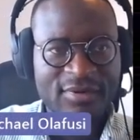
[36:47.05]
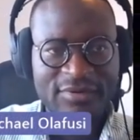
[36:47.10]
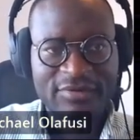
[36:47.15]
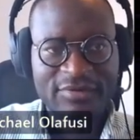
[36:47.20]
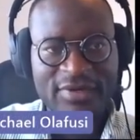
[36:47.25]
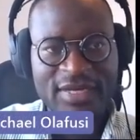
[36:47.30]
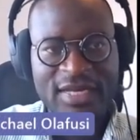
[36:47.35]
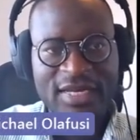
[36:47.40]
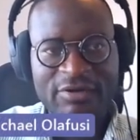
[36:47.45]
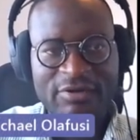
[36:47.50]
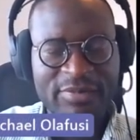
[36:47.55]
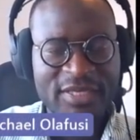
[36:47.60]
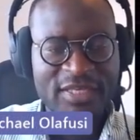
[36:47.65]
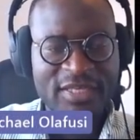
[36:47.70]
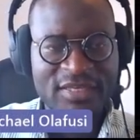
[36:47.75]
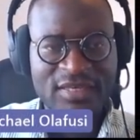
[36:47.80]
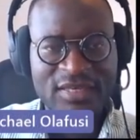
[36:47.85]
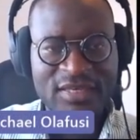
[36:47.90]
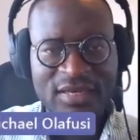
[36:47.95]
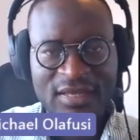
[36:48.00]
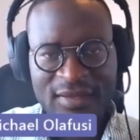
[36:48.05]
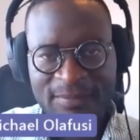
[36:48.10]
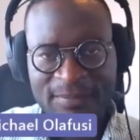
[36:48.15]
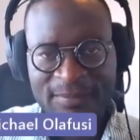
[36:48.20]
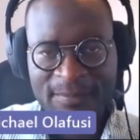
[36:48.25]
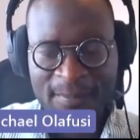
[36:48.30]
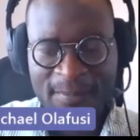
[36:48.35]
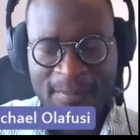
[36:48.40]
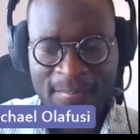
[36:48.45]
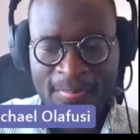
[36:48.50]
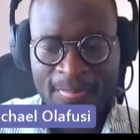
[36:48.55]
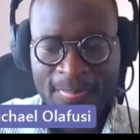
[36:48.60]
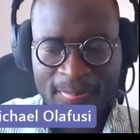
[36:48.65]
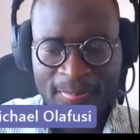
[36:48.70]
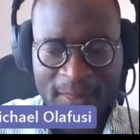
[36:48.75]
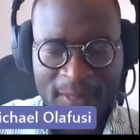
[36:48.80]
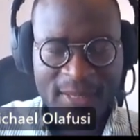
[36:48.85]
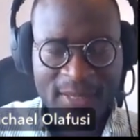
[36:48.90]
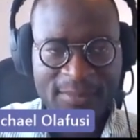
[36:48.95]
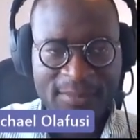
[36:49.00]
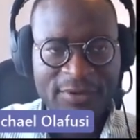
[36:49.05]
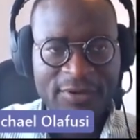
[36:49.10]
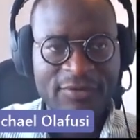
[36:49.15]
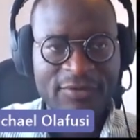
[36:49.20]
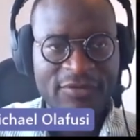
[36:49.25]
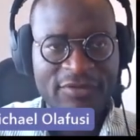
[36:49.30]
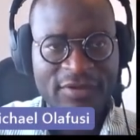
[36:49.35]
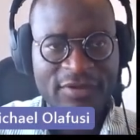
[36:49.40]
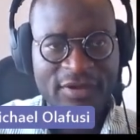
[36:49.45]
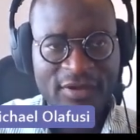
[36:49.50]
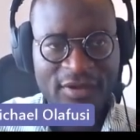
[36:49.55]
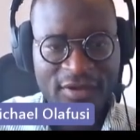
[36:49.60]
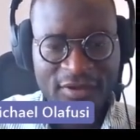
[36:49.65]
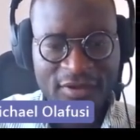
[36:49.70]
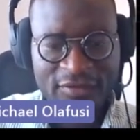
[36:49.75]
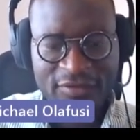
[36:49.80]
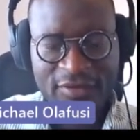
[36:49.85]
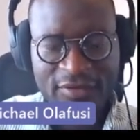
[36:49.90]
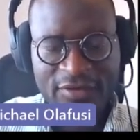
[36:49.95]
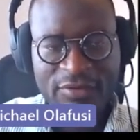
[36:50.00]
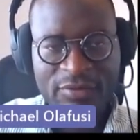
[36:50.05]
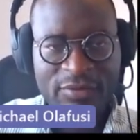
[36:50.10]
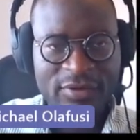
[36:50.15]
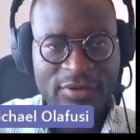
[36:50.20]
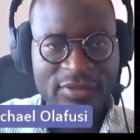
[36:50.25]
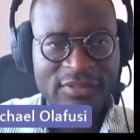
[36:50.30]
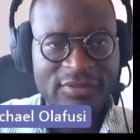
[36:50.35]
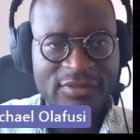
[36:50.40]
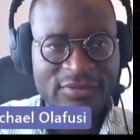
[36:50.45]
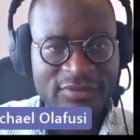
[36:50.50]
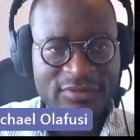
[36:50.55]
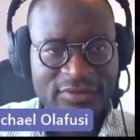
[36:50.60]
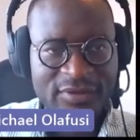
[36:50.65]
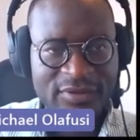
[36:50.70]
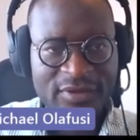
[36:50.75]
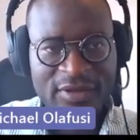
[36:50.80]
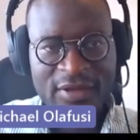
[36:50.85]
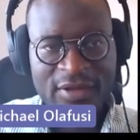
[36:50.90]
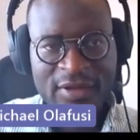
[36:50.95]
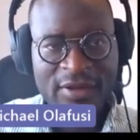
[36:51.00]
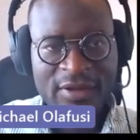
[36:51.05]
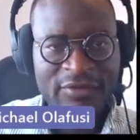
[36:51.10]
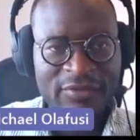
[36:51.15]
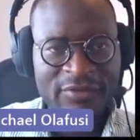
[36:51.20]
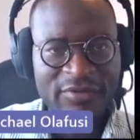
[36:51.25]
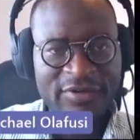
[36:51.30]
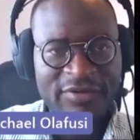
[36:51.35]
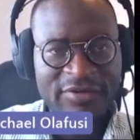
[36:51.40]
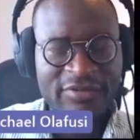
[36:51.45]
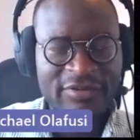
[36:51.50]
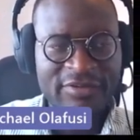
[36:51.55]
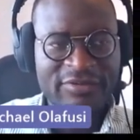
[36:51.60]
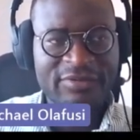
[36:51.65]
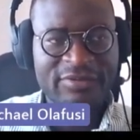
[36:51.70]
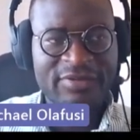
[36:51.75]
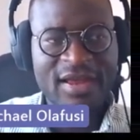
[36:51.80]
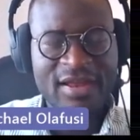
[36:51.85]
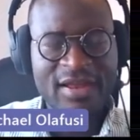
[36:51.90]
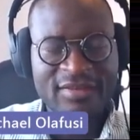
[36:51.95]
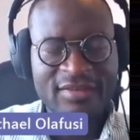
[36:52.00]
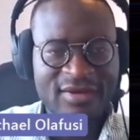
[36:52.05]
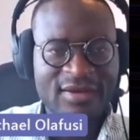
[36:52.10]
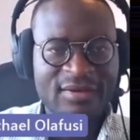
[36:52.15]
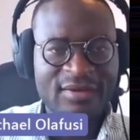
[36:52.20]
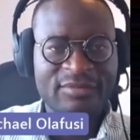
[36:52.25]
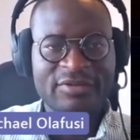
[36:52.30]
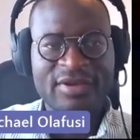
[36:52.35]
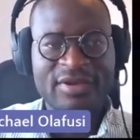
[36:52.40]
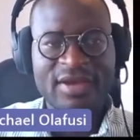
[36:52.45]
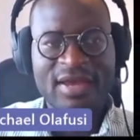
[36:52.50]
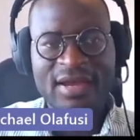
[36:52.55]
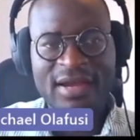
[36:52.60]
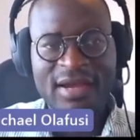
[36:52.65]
So that will be the name. Then I'm going to say is equal to, so this is that thing I'm saying.